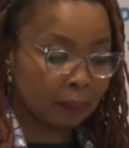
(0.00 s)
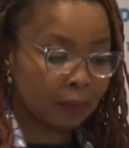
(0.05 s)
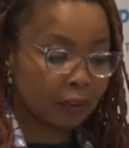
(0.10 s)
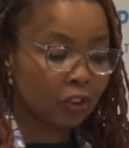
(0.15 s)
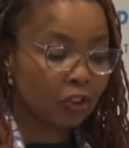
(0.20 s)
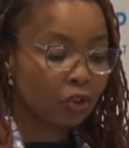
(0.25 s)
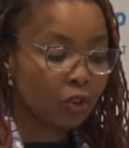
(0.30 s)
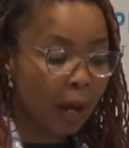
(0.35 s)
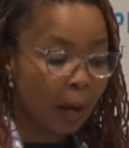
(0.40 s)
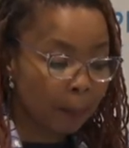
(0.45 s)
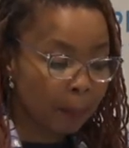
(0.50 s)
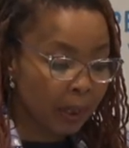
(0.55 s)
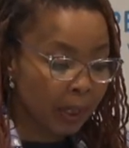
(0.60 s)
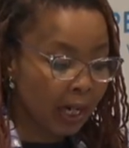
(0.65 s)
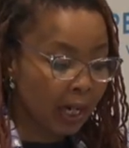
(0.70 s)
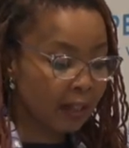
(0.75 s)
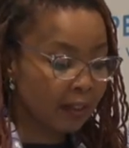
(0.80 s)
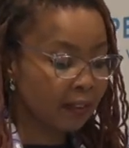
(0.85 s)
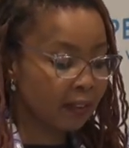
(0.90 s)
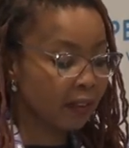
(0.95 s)
trapping
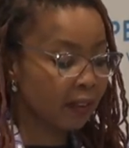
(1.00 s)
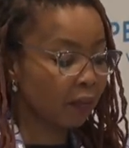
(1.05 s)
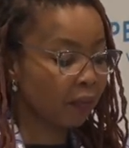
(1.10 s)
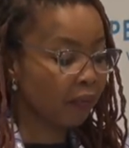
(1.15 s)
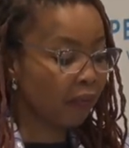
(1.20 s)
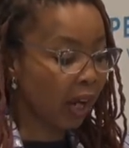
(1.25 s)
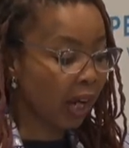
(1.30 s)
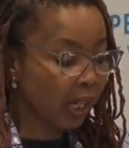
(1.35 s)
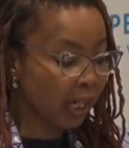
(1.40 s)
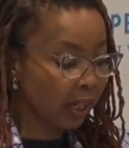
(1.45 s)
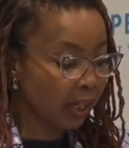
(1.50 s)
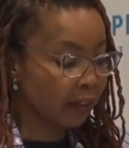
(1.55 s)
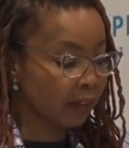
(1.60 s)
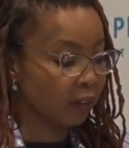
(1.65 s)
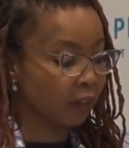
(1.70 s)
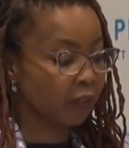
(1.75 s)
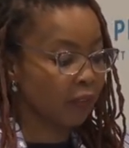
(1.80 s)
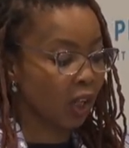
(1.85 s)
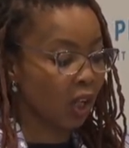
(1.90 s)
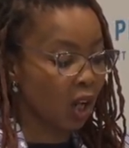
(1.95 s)
us in the failures
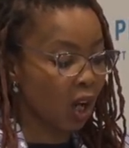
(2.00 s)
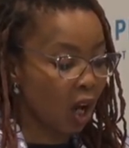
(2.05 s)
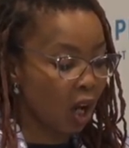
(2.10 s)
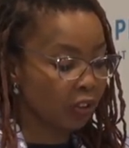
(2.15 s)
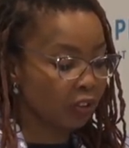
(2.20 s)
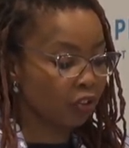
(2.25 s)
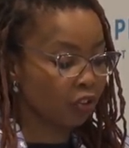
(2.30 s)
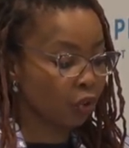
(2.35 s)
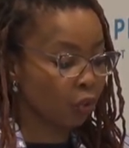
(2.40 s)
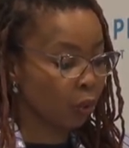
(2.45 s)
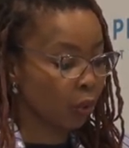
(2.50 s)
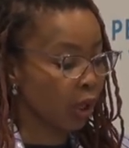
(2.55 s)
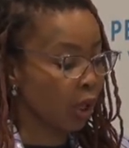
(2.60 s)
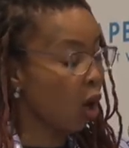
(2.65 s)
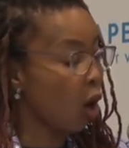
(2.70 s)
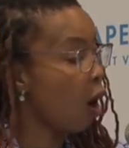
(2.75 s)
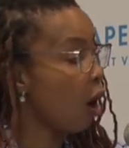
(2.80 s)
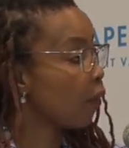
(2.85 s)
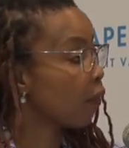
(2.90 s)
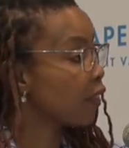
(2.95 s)
of the last
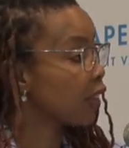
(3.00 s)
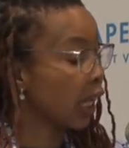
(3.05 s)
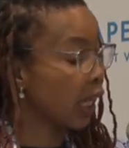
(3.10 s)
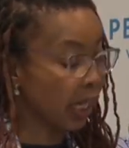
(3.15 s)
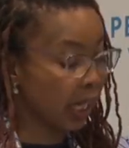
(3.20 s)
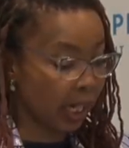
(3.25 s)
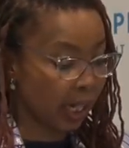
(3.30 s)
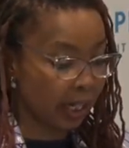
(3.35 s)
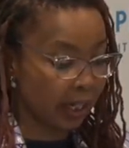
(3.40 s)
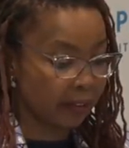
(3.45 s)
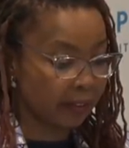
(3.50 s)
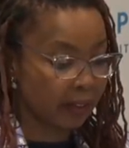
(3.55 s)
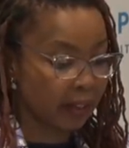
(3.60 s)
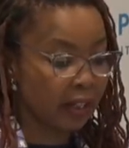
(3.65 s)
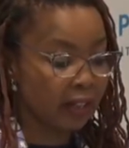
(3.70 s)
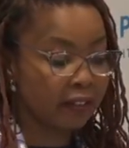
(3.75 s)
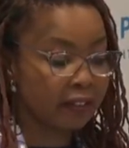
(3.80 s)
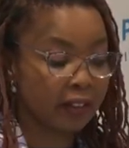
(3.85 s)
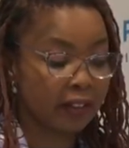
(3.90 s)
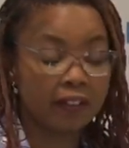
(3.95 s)
2.5 decades
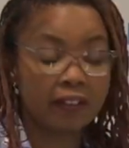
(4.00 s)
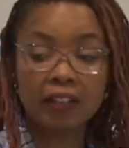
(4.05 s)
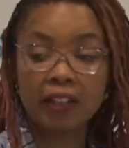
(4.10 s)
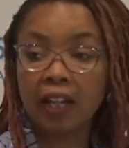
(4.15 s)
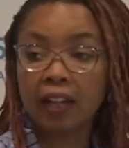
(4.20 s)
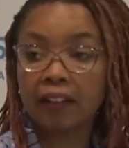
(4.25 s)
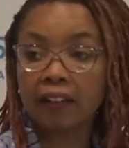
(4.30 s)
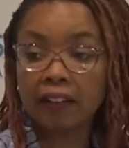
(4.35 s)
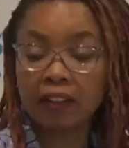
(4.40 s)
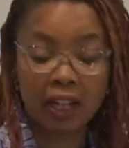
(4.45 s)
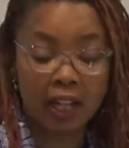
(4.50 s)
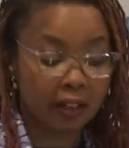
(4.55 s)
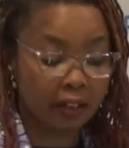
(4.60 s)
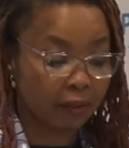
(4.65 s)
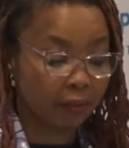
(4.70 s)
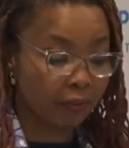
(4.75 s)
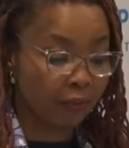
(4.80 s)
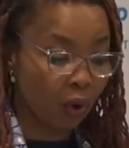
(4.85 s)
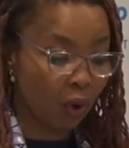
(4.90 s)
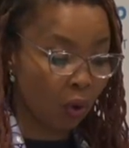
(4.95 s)
since
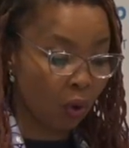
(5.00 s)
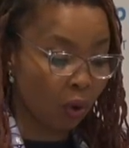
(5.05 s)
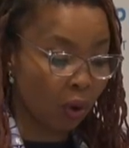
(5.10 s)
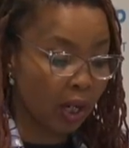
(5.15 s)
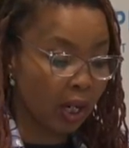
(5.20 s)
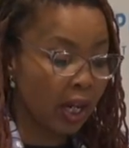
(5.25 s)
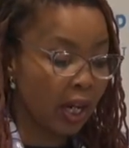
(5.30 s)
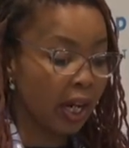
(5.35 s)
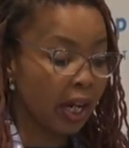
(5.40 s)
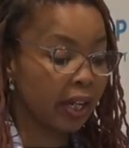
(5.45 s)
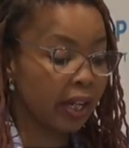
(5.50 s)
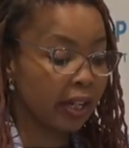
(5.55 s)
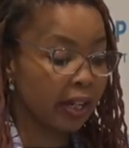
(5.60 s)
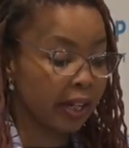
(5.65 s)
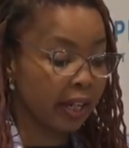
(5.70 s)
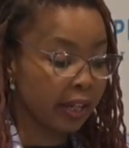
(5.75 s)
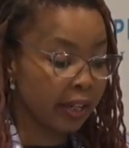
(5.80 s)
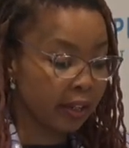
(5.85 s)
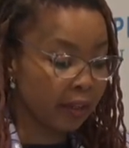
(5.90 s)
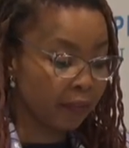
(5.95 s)
1994. In an
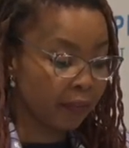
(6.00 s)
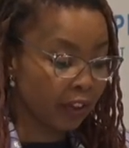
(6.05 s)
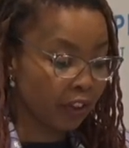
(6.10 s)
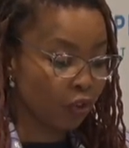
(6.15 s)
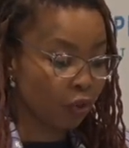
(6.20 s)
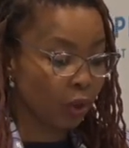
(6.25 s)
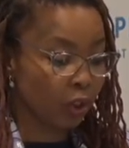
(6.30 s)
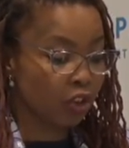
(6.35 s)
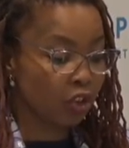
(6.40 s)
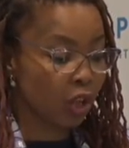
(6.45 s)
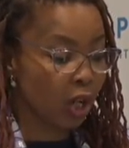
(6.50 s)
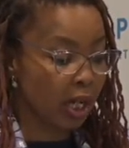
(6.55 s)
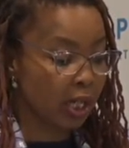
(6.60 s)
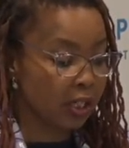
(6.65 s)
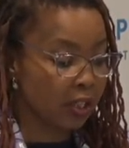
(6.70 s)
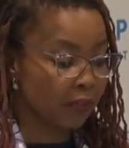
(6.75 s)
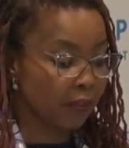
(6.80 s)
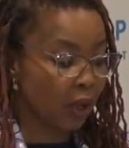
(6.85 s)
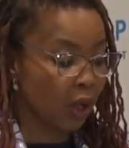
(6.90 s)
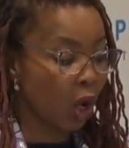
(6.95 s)
individual
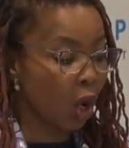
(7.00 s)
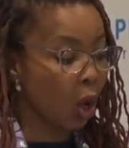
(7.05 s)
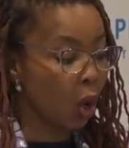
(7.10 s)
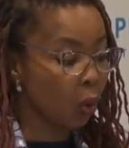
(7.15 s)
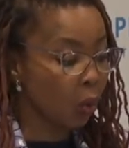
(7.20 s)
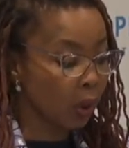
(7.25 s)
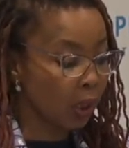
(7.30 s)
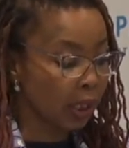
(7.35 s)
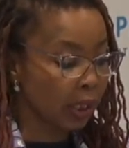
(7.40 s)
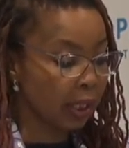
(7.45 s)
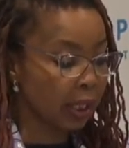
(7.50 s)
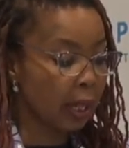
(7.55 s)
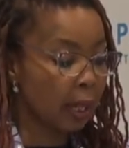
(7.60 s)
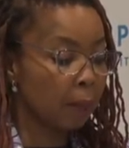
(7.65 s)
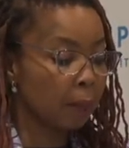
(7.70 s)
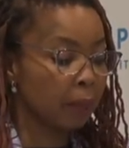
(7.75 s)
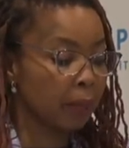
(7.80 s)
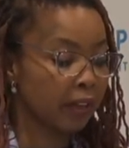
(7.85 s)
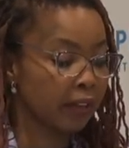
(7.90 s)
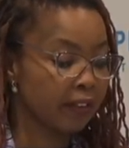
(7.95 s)
transfer only
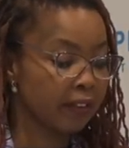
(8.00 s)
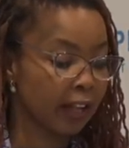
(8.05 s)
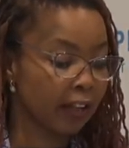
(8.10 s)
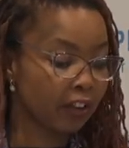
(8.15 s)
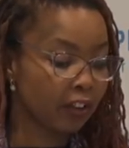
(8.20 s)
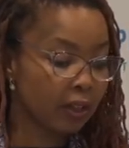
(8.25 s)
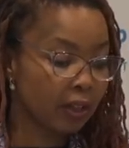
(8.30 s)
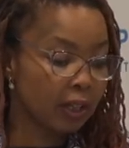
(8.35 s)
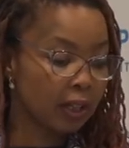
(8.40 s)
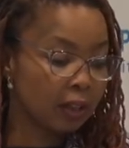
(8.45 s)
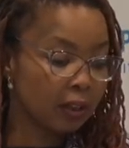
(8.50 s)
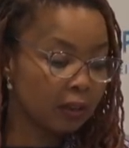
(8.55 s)
means that,